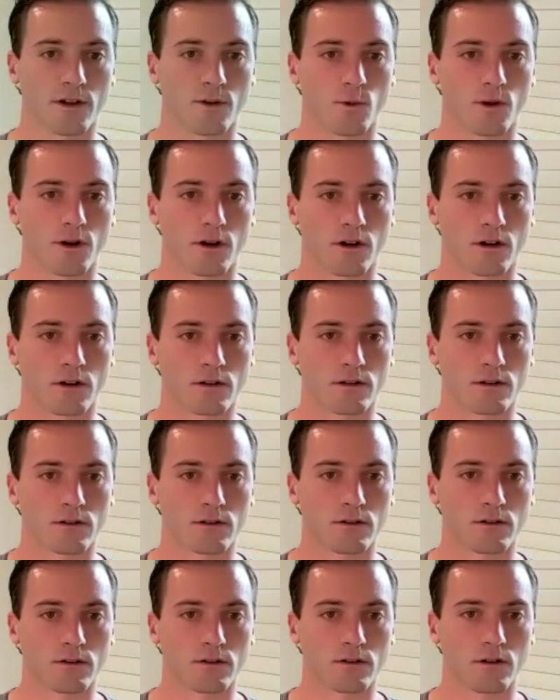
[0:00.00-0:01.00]
our
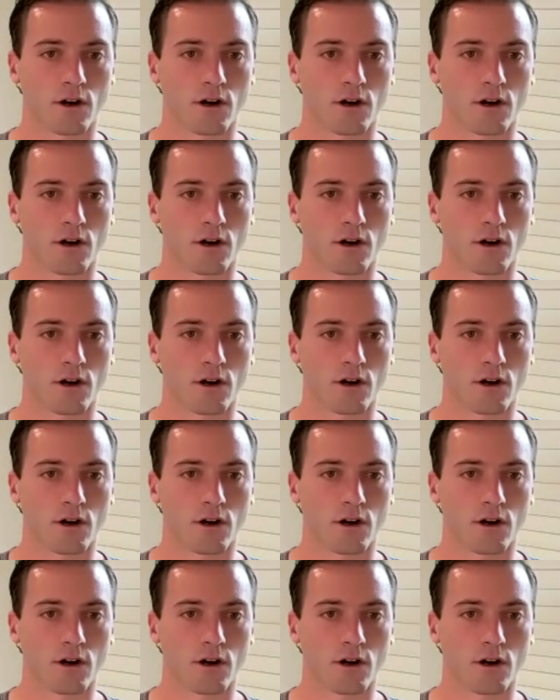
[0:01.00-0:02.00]
quality
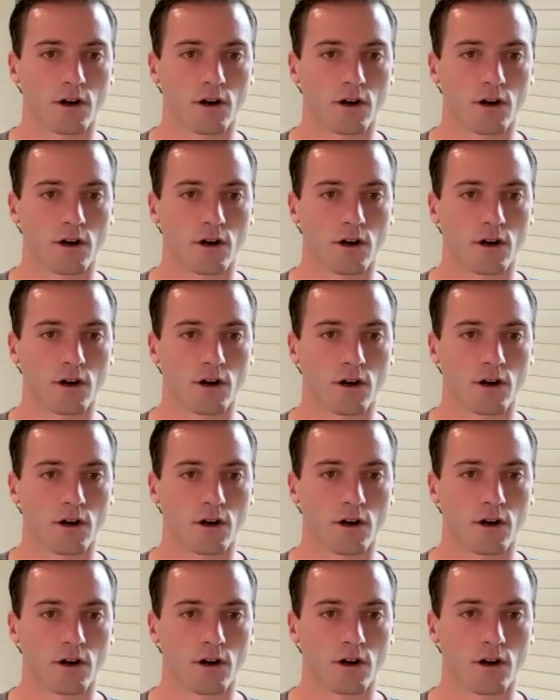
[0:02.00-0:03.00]
is. Like, we know
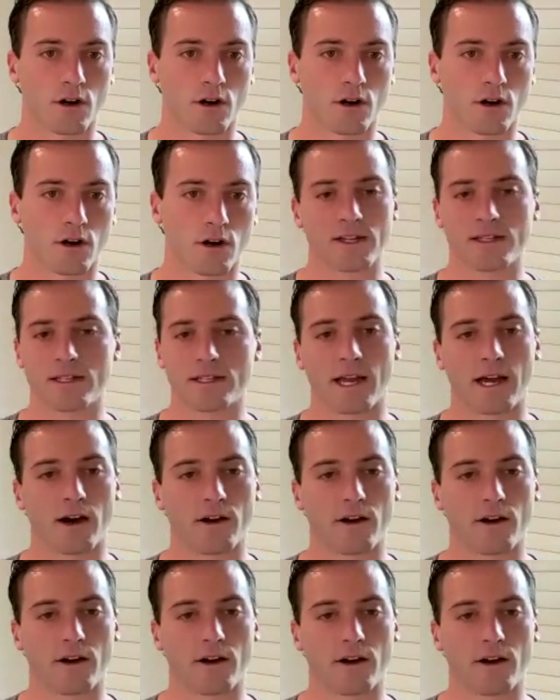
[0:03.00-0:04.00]
day in and day out
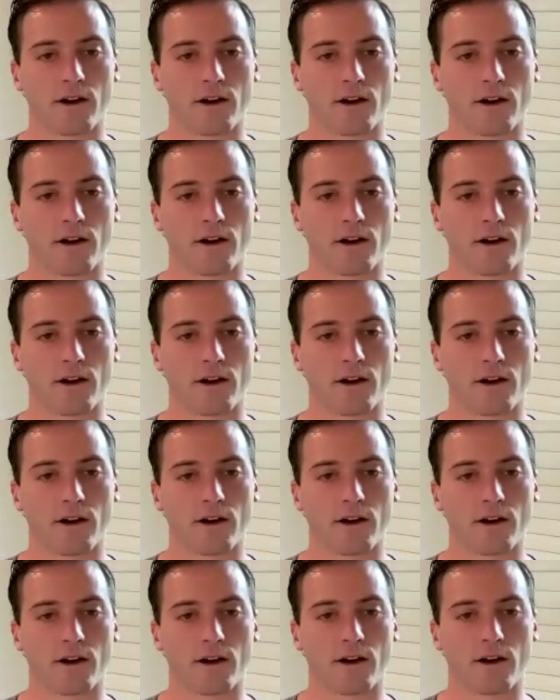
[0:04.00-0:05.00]
training and stuff.
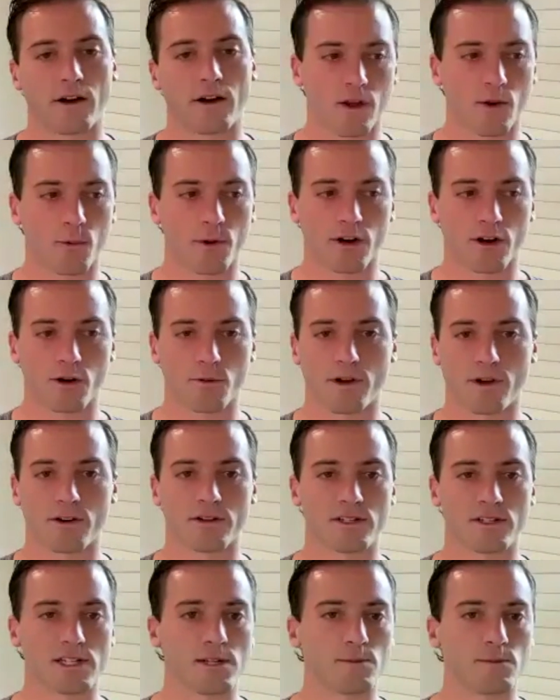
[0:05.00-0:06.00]
We know that we are a
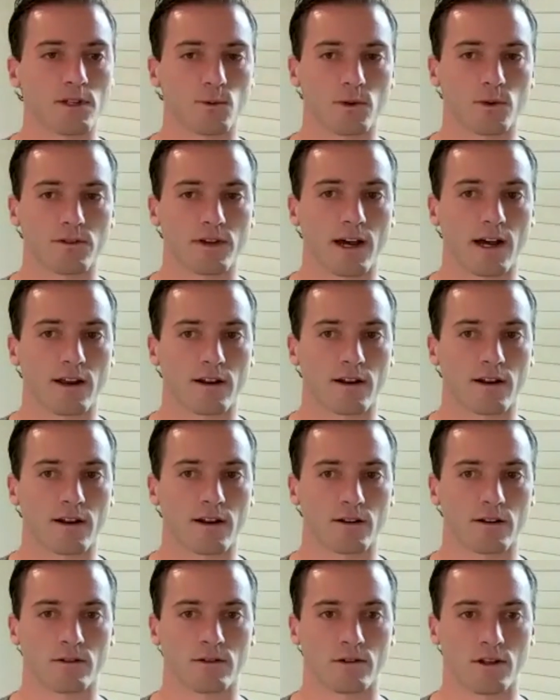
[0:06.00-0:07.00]
better team than we've had
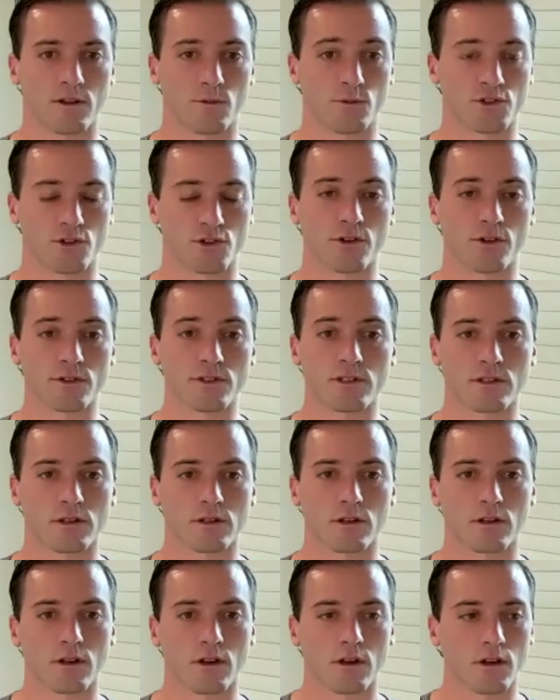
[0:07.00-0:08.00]
in results.
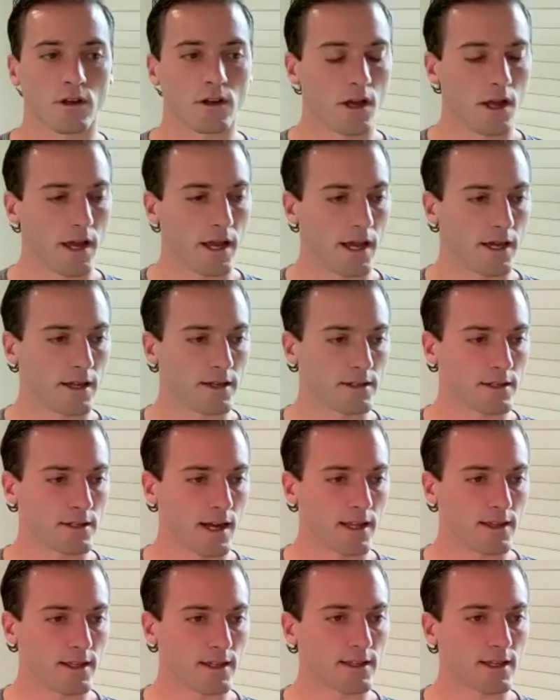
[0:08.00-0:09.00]
And
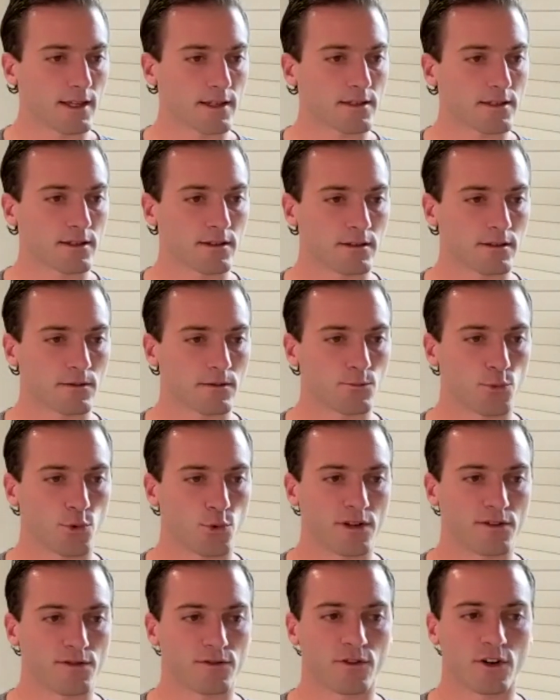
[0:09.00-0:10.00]
I think that's a
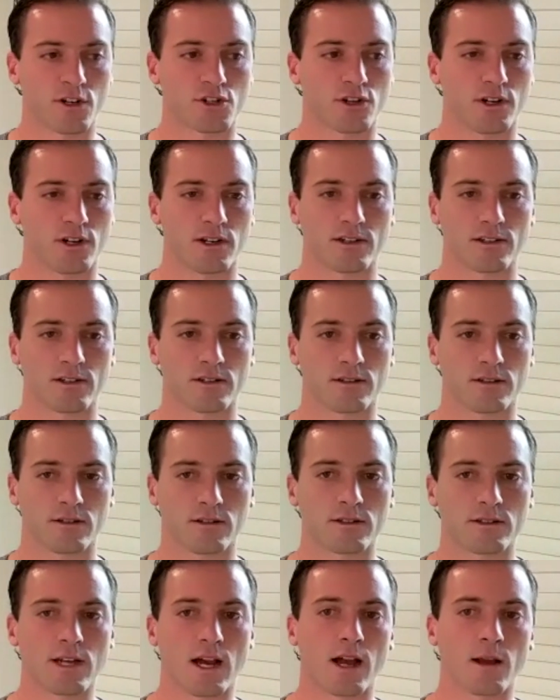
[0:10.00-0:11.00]
pretty frustrating
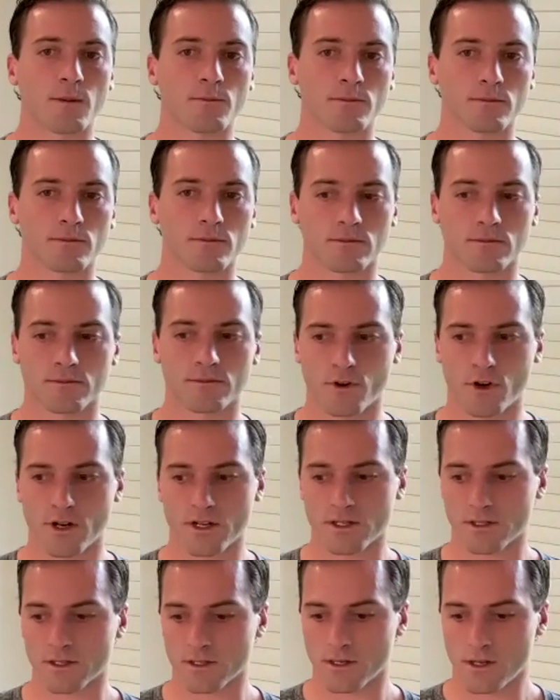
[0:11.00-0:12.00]
time for
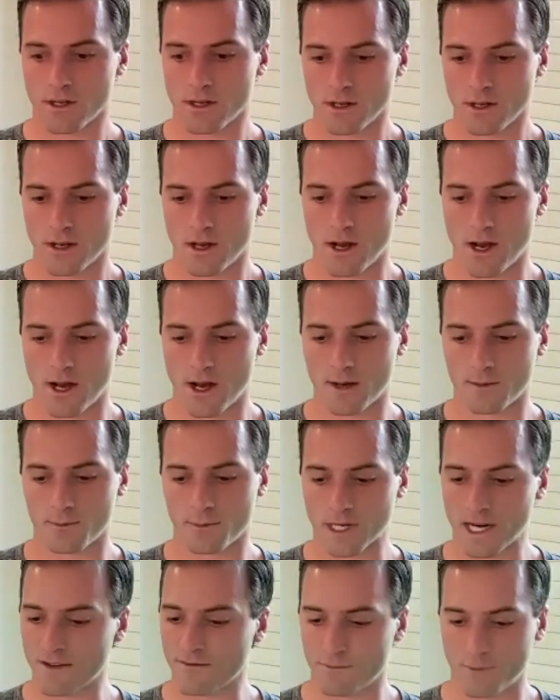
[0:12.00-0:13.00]
us.
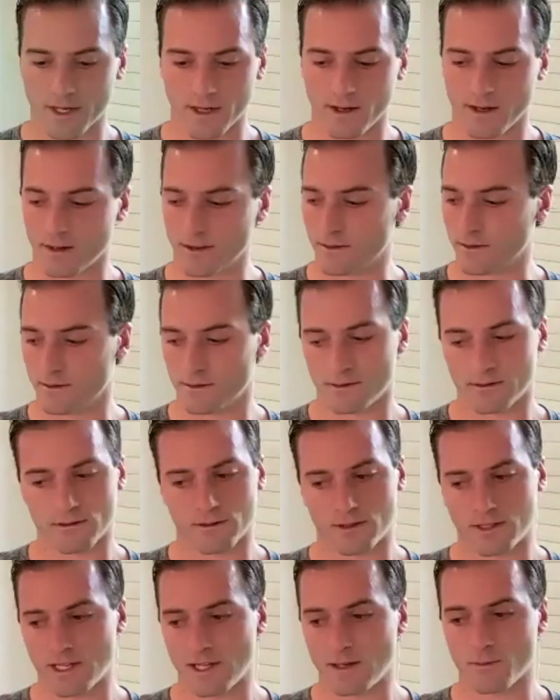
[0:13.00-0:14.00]
But I've been on
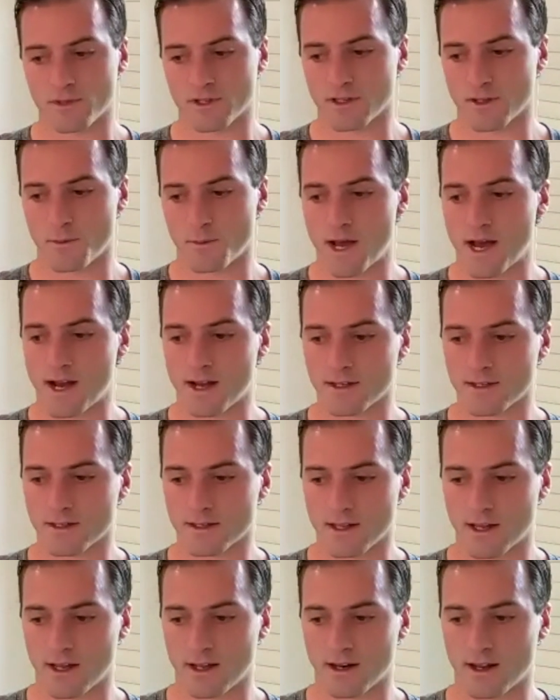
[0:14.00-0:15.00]
teams in the
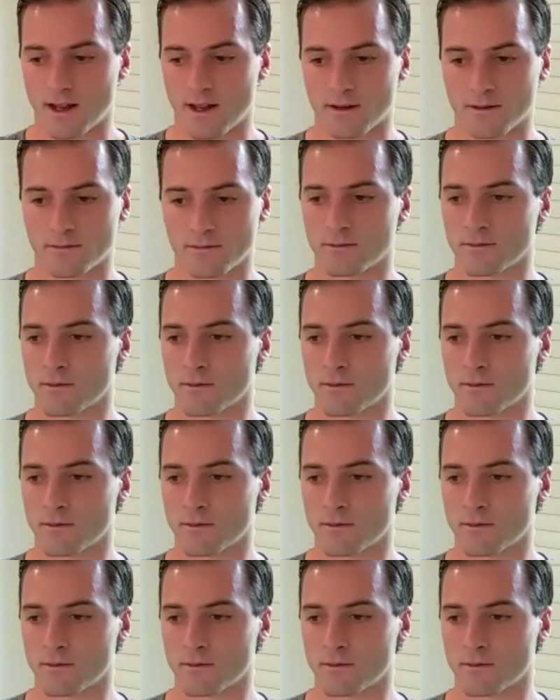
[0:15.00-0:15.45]
past that had